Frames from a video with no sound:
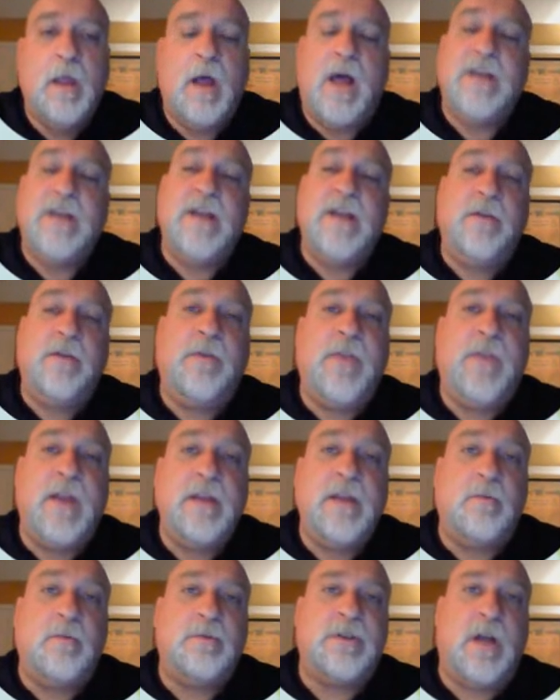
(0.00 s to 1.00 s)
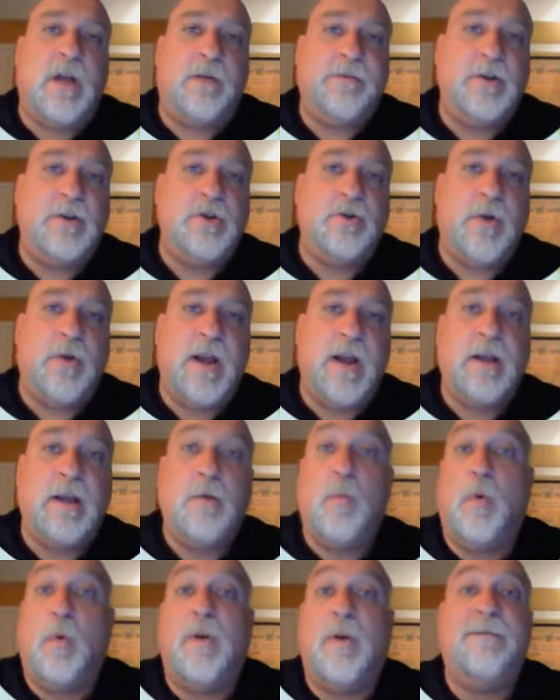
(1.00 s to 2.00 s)
Another thing that was often
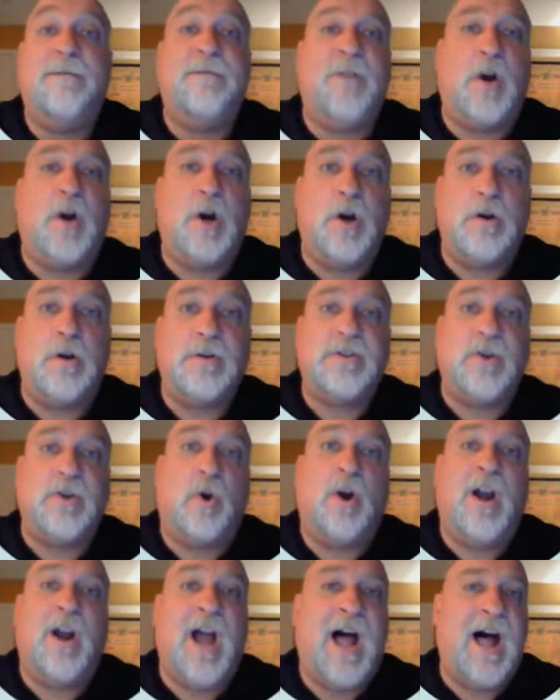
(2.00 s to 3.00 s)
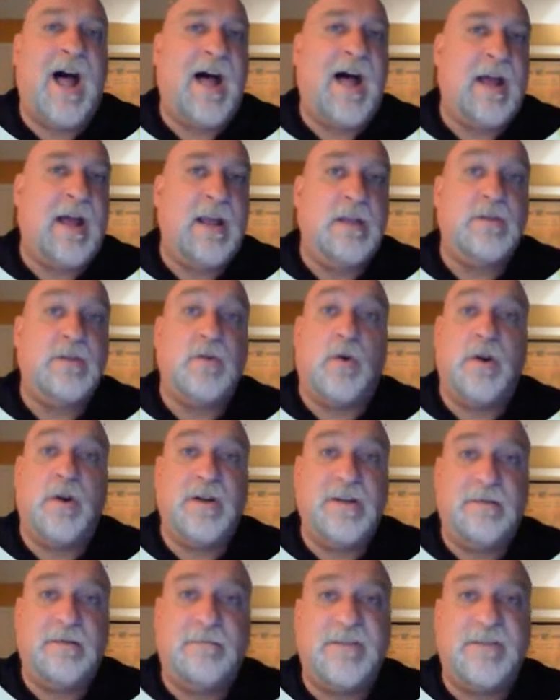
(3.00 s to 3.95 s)
traded were furs or hides or